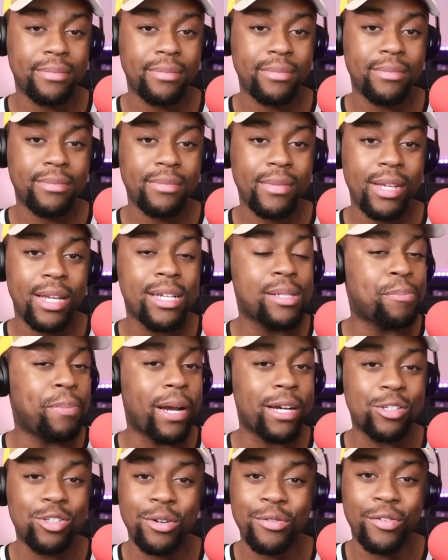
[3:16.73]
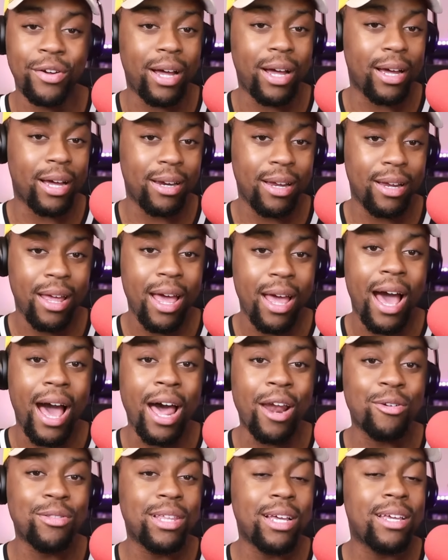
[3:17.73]
He's petrified. I
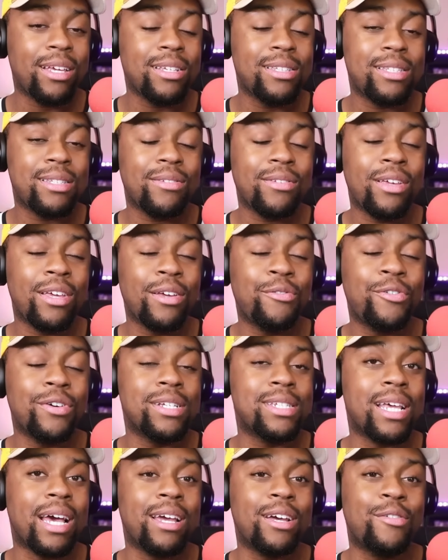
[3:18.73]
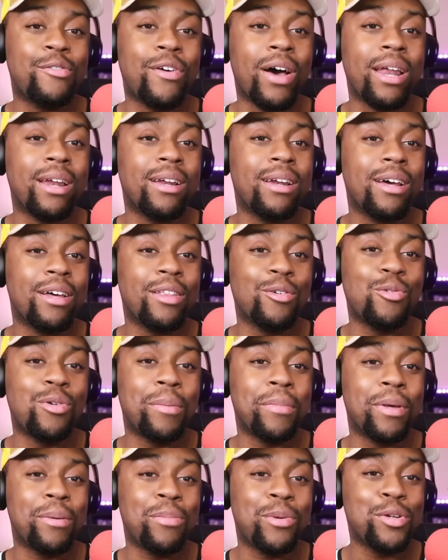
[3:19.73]
don't think he feels like he'll find another
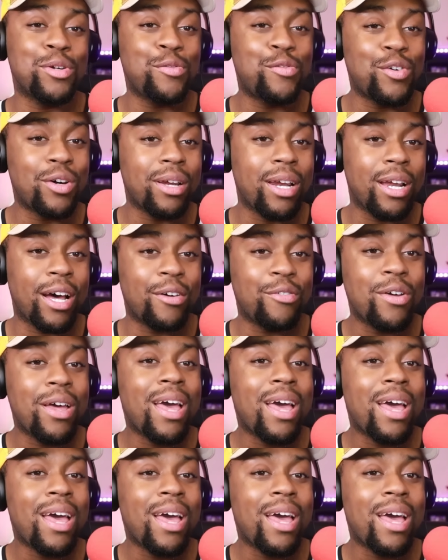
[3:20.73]
woman beautiful enough.